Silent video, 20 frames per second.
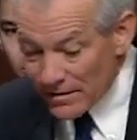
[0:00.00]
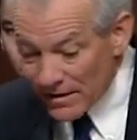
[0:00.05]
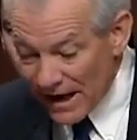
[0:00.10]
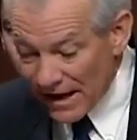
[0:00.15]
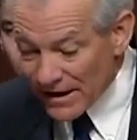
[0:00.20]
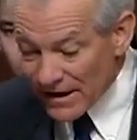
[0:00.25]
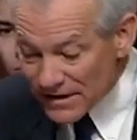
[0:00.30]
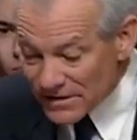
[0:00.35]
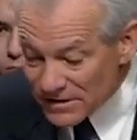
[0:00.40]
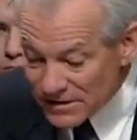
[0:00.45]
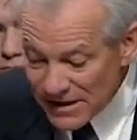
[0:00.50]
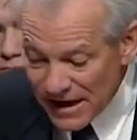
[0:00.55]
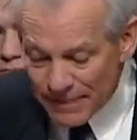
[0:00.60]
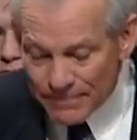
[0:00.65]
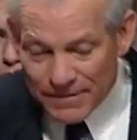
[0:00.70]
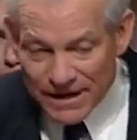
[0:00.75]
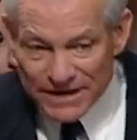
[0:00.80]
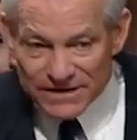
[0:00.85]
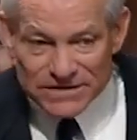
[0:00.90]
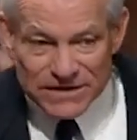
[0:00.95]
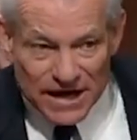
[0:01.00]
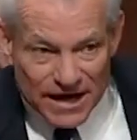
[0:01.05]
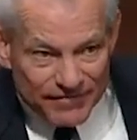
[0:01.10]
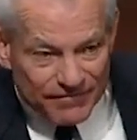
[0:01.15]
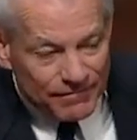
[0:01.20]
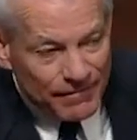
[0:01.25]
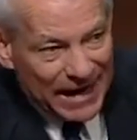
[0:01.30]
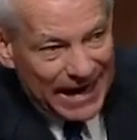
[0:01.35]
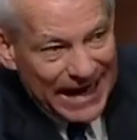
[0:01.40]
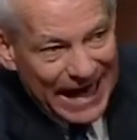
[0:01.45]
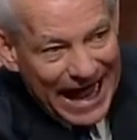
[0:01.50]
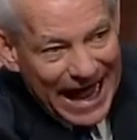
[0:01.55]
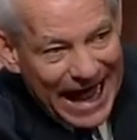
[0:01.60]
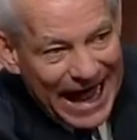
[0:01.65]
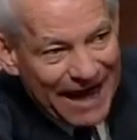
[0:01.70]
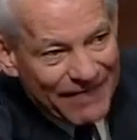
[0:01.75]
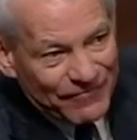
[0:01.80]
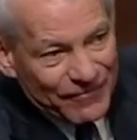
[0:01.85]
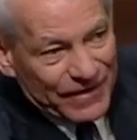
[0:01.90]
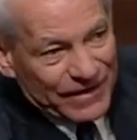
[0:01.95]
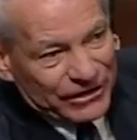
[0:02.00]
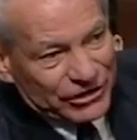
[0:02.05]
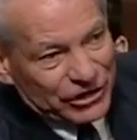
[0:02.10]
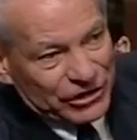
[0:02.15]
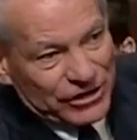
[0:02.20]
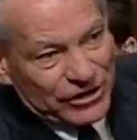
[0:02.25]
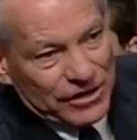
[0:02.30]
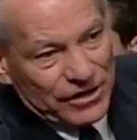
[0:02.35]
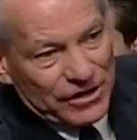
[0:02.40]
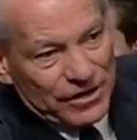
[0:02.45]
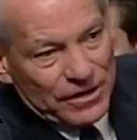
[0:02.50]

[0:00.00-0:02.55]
That, that means if my average